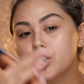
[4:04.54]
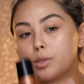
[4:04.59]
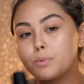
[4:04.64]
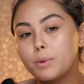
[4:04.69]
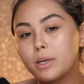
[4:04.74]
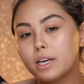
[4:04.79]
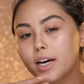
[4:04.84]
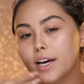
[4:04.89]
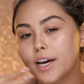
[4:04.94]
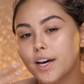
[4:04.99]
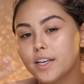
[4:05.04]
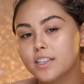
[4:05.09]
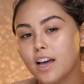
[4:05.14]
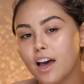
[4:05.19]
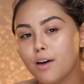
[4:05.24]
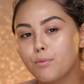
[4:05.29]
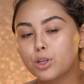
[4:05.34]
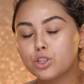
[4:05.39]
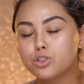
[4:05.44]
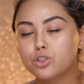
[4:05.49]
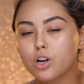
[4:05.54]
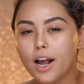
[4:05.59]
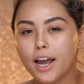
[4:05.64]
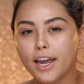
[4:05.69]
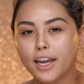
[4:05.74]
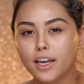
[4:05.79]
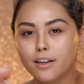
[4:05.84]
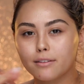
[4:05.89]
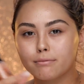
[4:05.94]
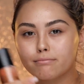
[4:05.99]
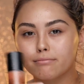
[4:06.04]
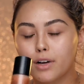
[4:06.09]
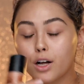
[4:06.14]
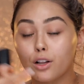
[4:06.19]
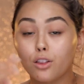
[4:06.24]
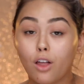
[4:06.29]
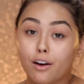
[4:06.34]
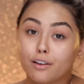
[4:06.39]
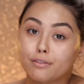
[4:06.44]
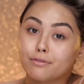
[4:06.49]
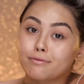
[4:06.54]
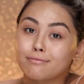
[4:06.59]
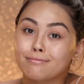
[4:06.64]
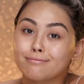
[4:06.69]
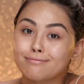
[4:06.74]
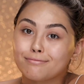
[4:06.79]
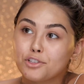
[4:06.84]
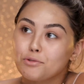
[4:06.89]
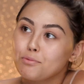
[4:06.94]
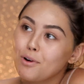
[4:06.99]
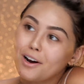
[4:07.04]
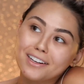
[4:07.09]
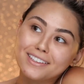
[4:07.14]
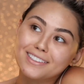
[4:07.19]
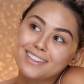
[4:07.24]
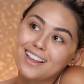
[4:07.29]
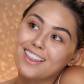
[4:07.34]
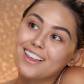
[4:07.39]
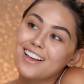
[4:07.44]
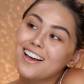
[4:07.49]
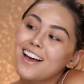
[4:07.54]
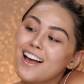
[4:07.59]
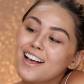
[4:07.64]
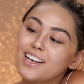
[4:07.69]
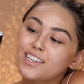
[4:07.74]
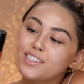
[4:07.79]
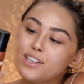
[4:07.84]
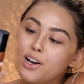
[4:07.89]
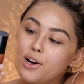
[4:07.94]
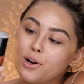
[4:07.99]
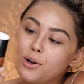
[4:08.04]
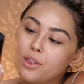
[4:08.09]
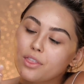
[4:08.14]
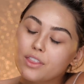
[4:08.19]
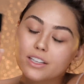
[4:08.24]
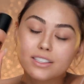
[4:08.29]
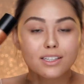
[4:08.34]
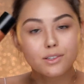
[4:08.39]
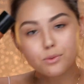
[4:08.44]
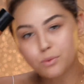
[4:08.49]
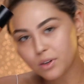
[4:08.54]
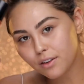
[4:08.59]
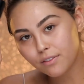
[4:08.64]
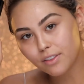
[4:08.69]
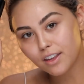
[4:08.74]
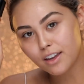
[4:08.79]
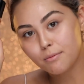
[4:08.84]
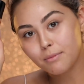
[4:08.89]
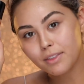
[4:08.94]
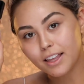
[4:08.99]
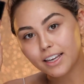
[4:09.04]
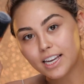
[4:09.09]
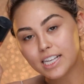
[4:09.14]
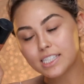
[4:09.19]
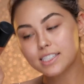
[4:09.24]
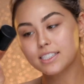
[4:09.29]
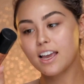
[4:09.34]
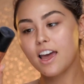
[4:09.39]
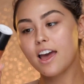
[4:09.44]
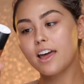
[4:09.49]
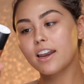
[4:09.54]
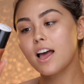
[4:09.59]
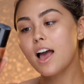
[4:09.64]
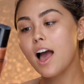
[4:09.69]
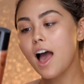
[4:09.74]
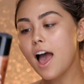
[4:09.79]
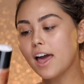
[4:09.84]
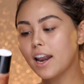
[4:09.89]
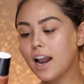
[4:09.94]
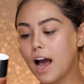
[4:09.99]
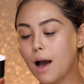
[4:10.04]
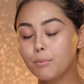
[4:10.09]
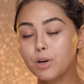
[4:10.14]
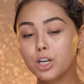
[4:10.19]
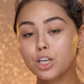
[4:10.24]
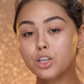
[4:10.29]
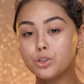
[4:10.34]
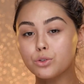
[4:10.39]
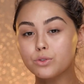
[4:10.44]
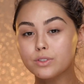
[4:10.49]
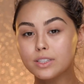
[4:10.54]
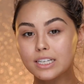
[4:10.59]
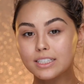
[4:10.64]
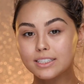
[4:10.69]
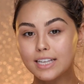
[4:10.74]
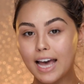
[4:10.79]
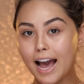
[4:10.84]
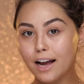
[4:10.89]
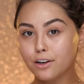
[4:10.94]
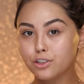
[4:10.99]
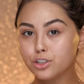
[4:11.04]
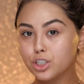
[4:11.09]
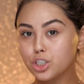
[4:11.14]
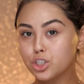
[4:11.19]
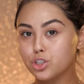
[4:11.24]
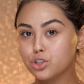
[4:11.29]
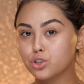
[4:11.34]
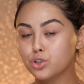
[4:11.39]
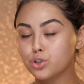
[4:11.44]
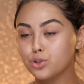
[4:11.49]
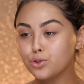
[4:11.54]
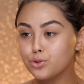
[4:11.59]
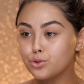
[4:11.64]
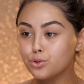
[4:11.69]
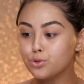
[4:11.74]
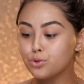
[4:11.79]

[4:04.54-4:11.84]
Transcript: just because I've been trying a lot of new products lately. So this is one of them, like I said, and I'm gonna use this actually to